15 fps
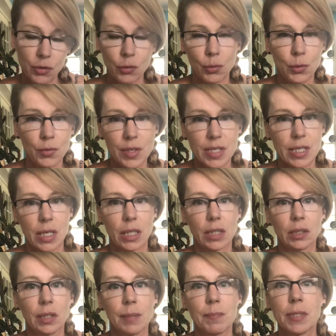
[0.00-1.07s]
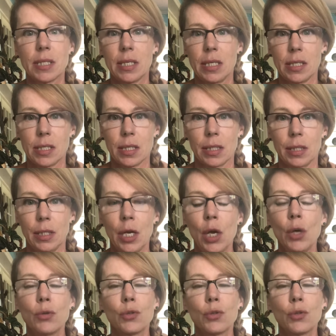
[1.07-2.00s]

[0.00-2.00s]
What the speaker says: through this eclipse season